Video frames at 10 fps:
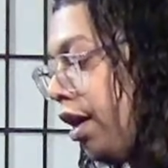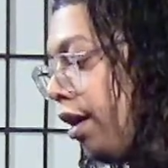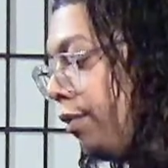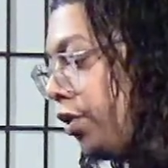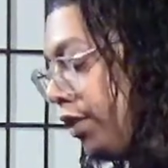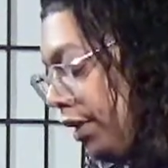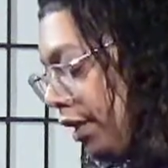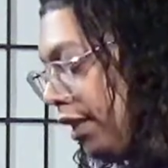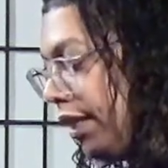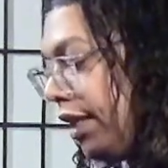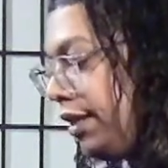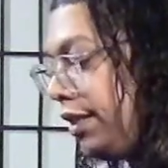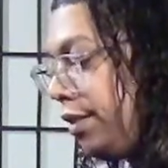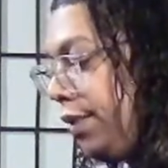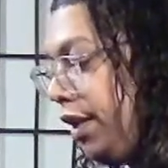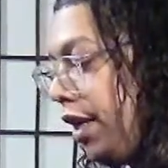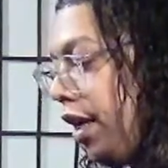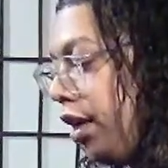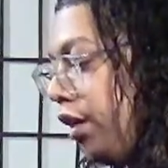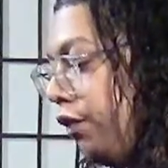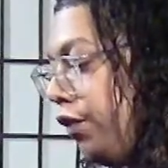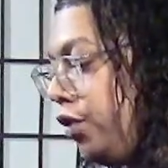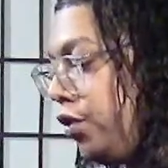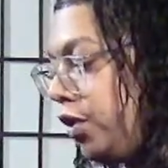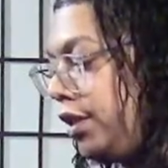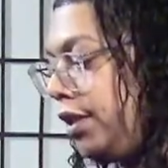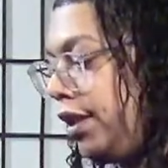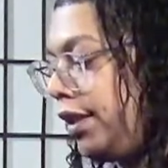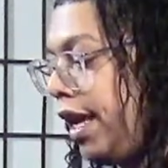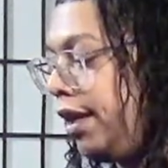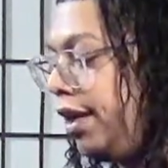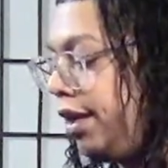So it's easy to be confused or to think that,